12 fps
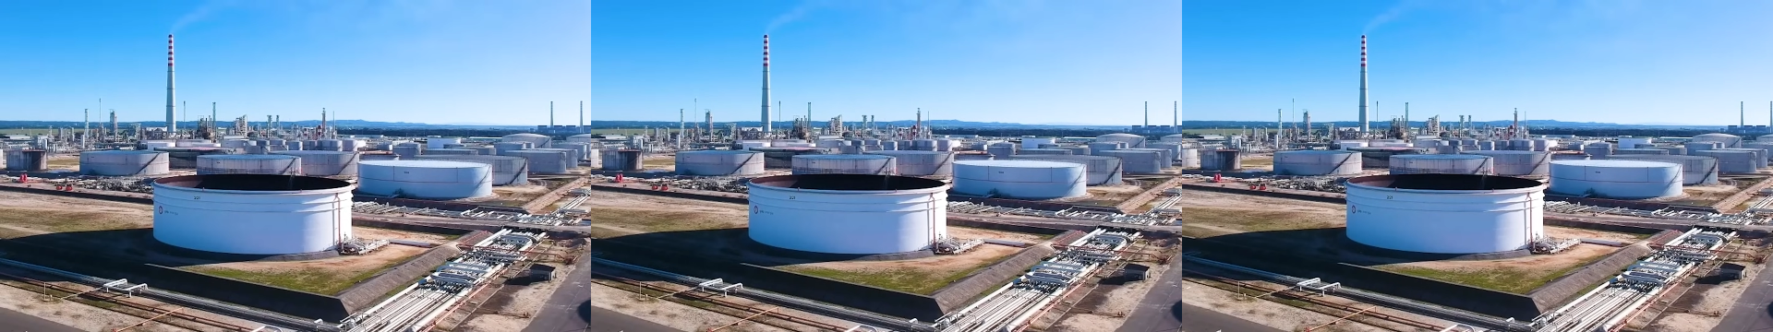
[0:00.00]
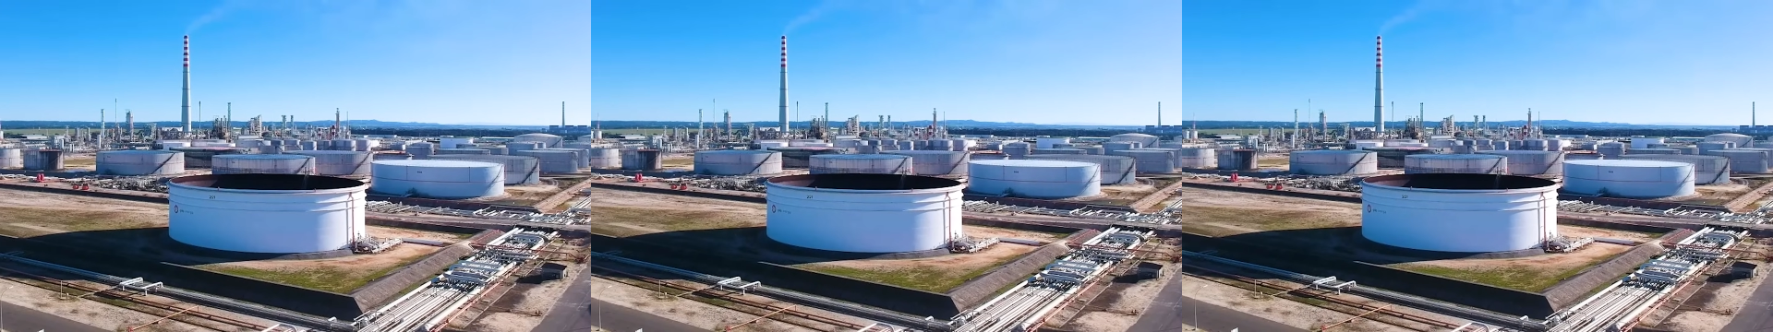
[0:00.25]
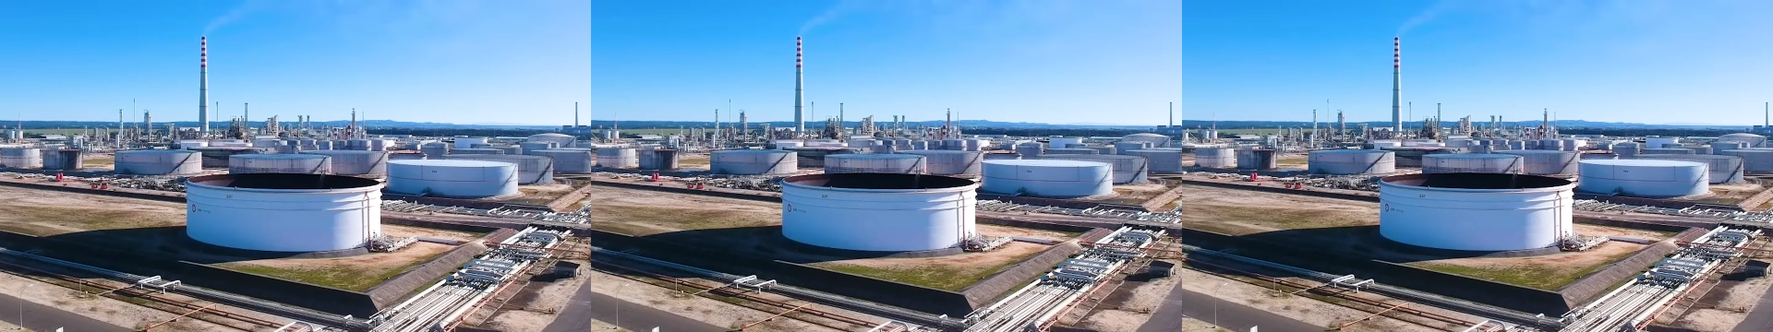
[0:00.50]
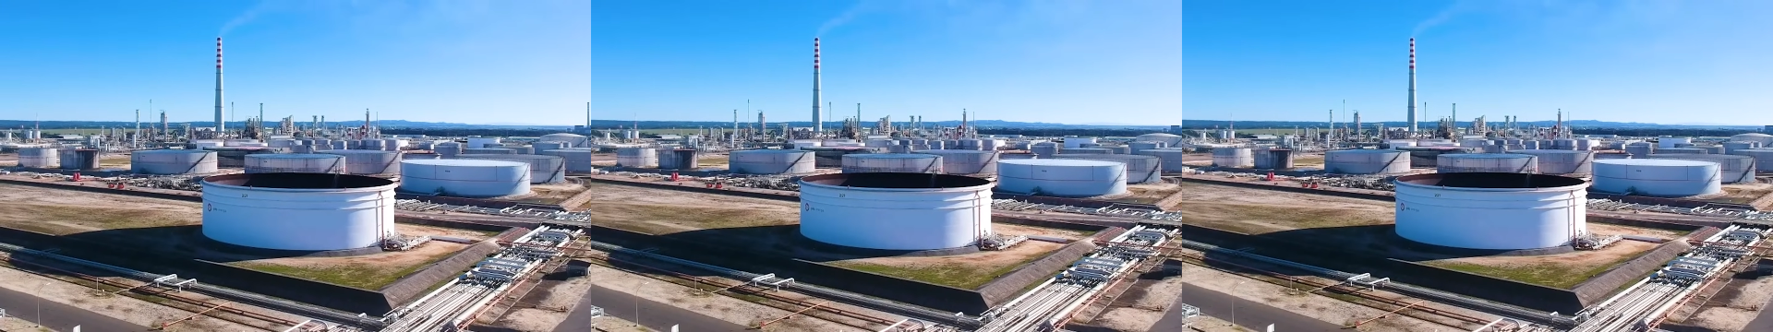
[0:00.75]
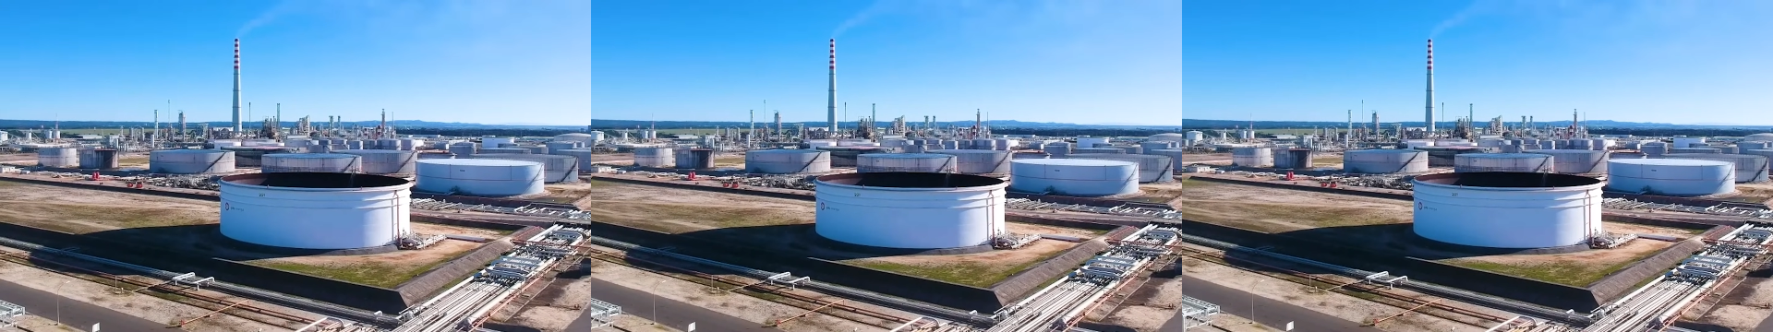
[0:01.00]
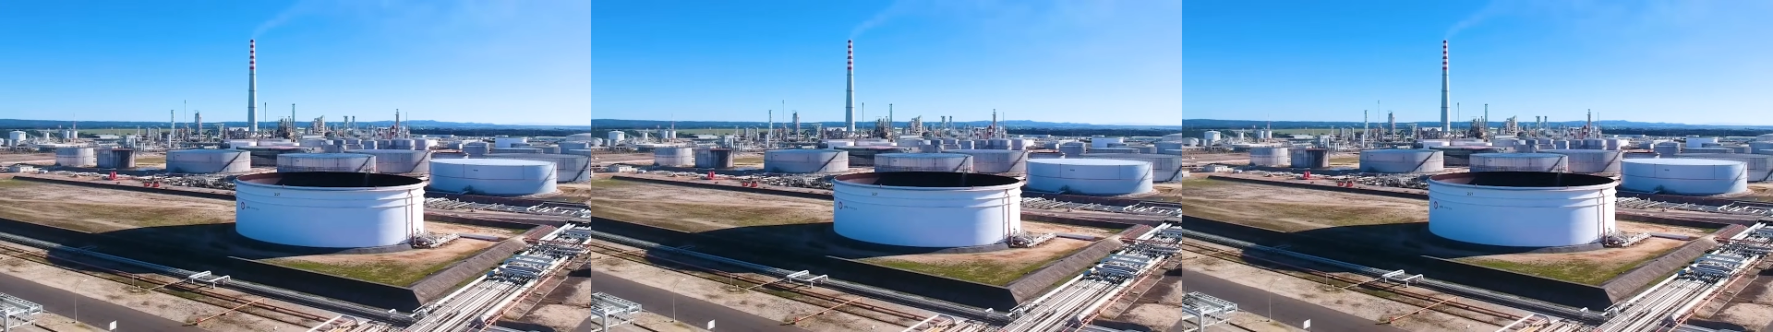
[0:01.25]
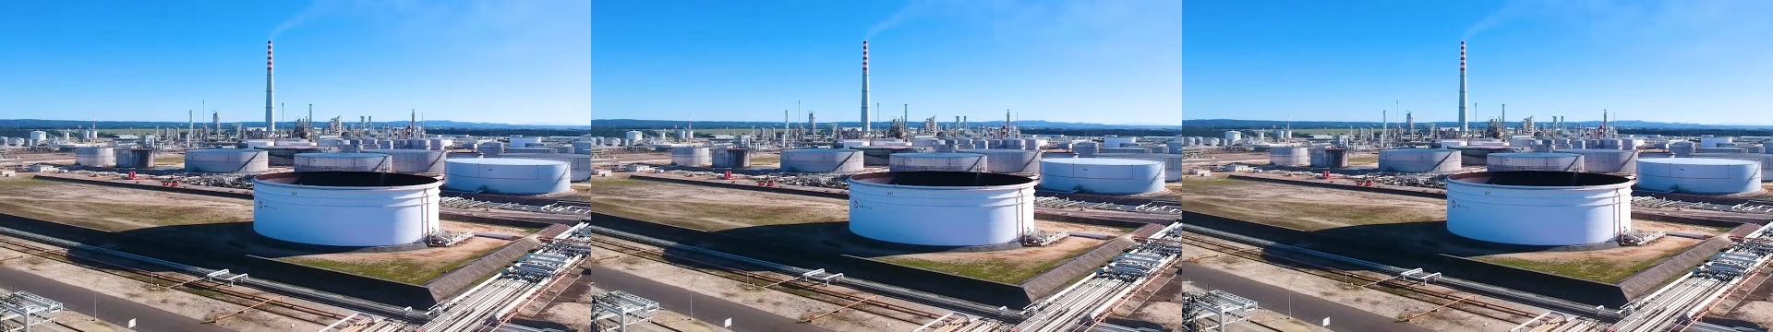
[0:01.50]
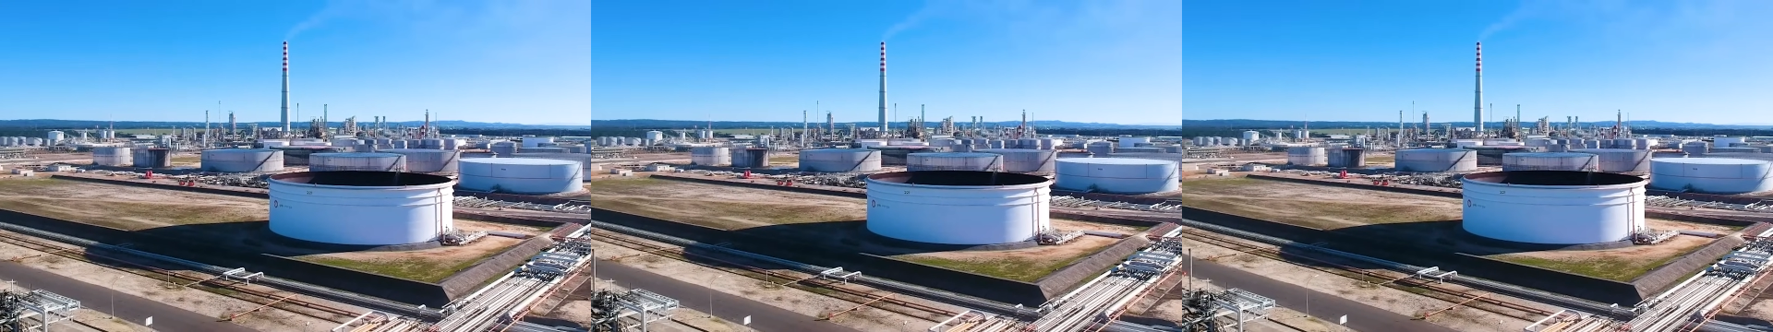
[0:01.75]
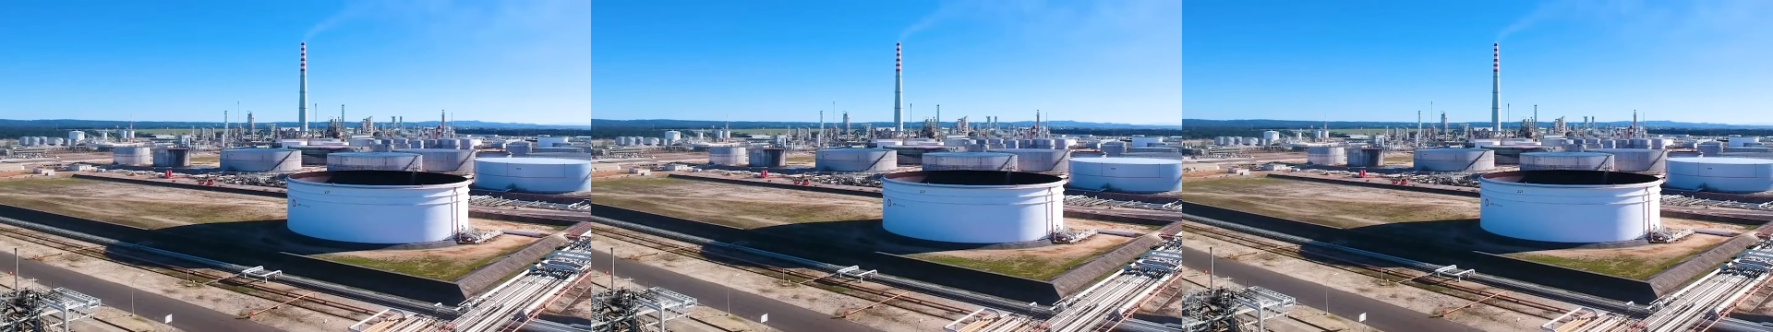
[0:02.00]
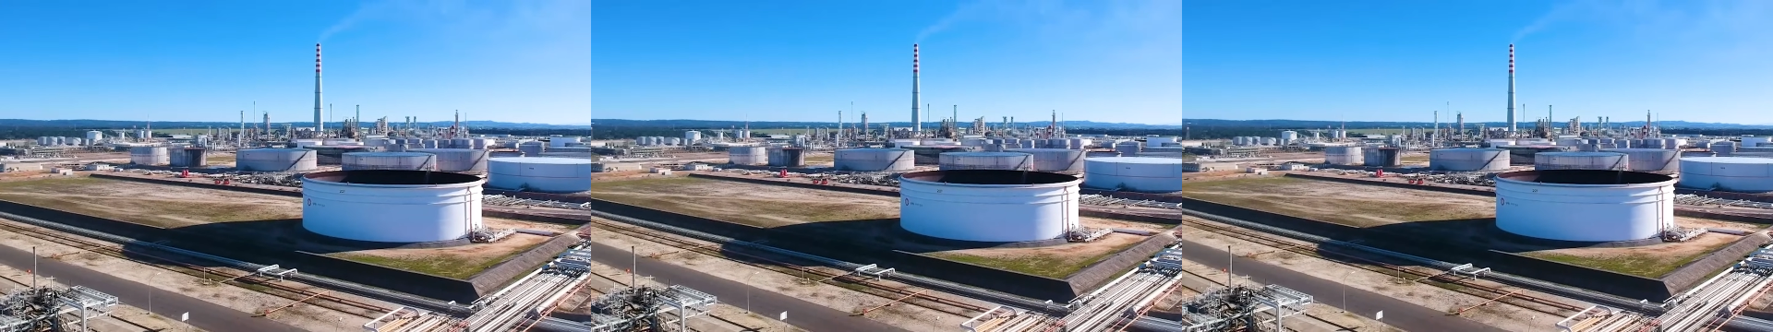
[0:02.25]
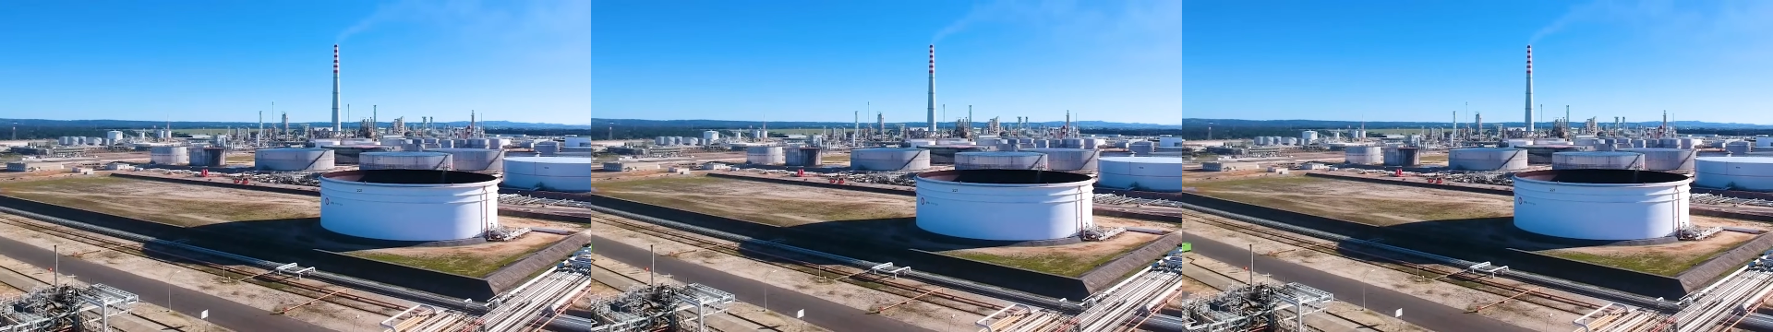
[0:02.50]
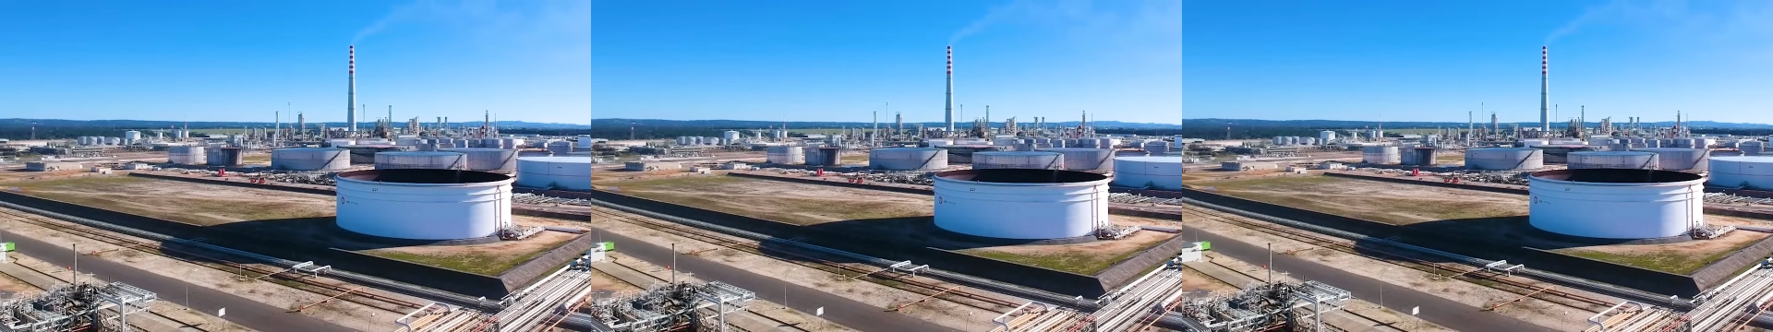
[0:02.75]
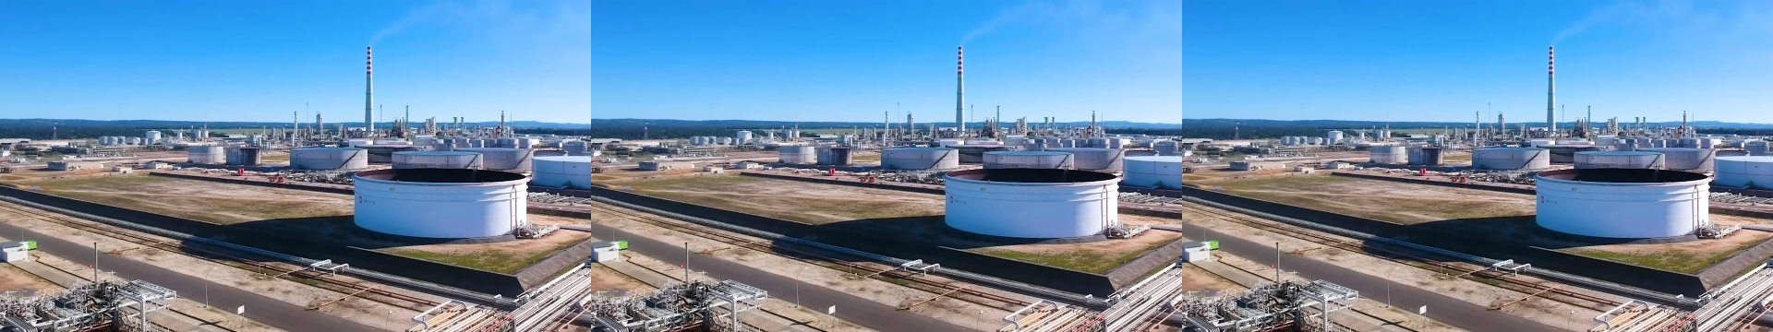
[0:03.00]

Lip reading: (no speaker visible)